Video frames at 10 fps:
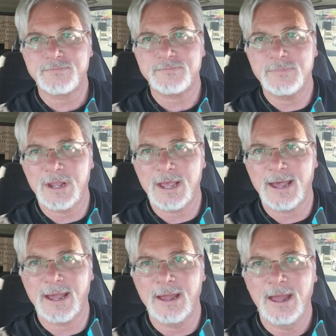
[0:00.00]

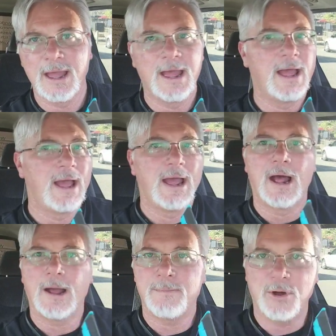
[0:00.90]
Okay.
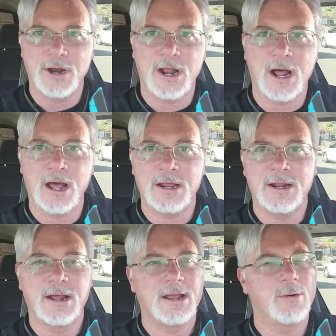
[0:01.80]
I put it on.
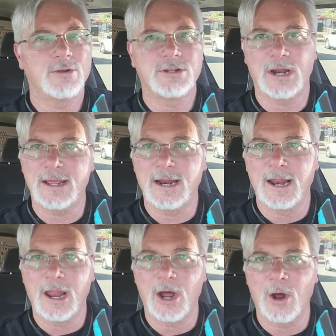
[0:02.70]
It was a little
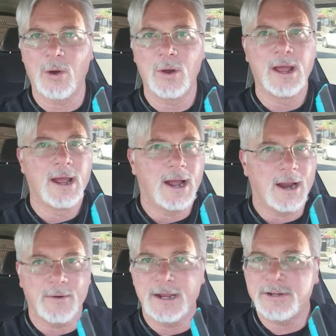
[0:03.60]
low. I
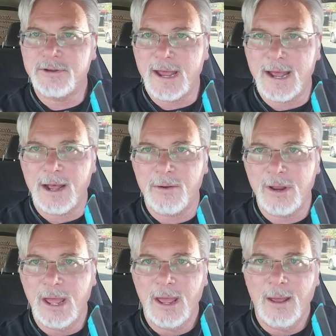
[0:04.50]
reached down,
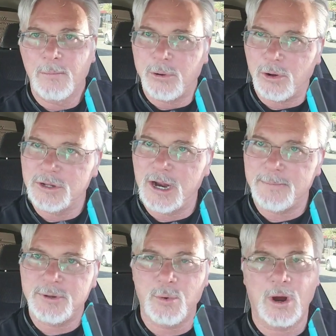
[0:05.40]
pulled it
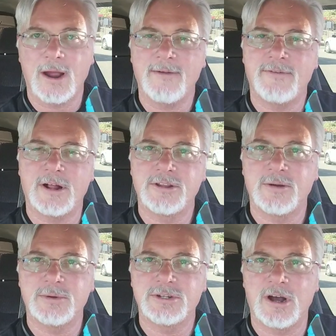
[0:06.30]
up to where I felt it
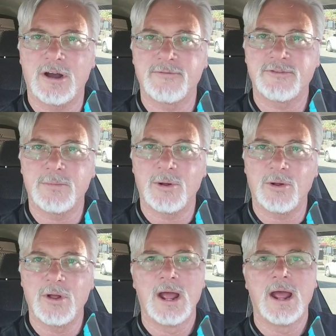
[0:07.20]
was
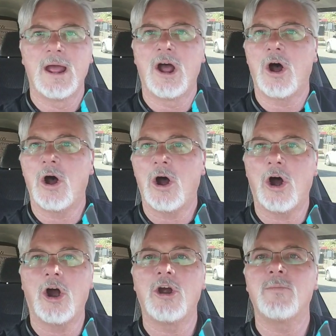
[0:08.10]
comfortable
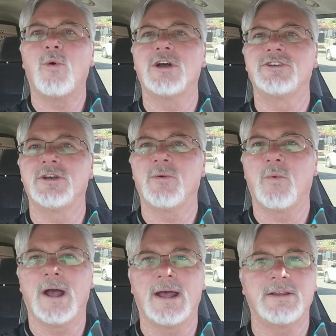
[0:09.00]
arm wasn't
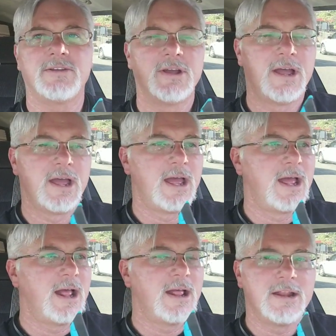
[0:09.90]
wet,
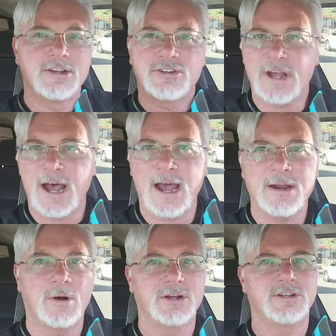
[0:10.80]
side
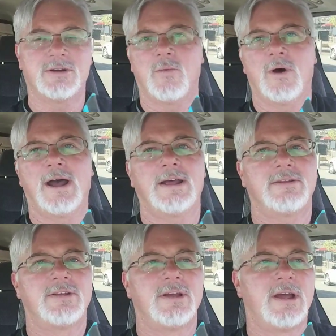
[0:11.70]
wasn't
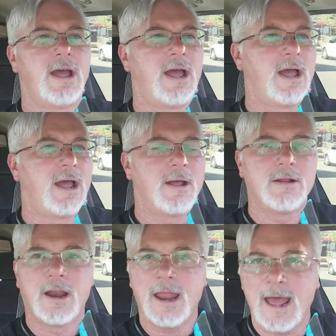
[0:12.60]
wet,
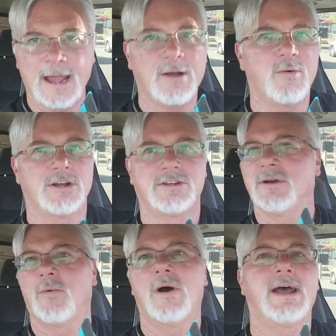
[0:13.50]
leg wasn't
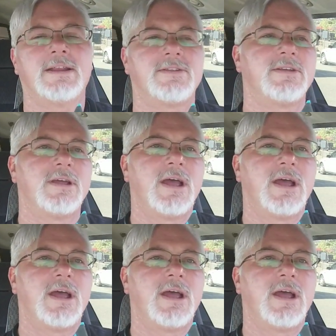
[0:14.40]
wet,